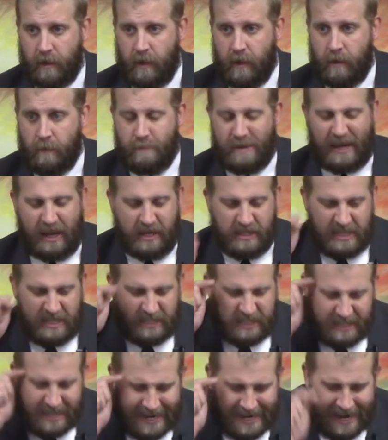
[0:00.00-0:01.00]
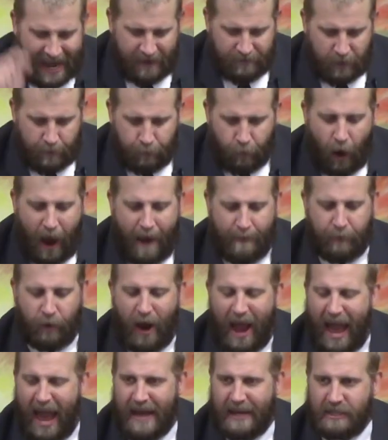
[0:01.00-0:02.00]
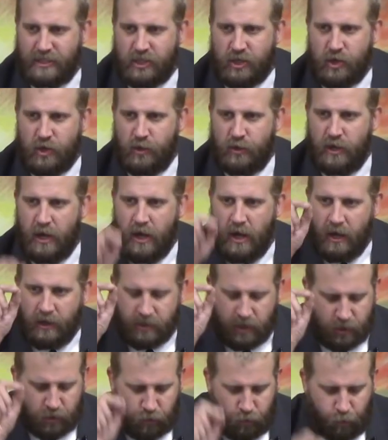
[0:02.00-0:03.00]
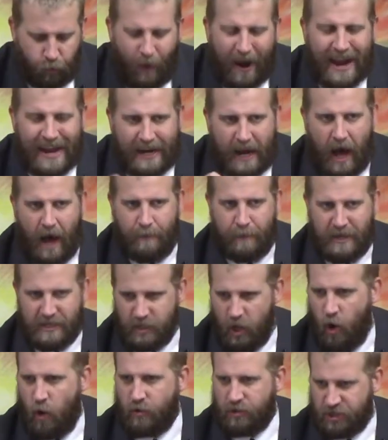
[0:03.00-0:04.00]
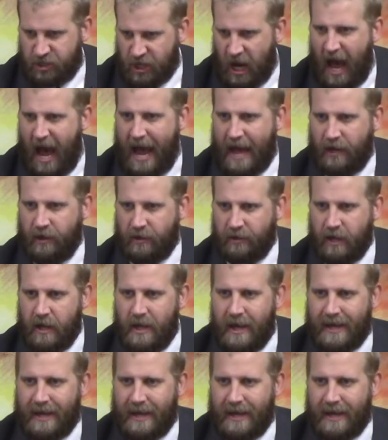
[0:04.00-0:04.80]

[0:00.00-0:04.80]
because he didn't have the proper attitude to train up his own child,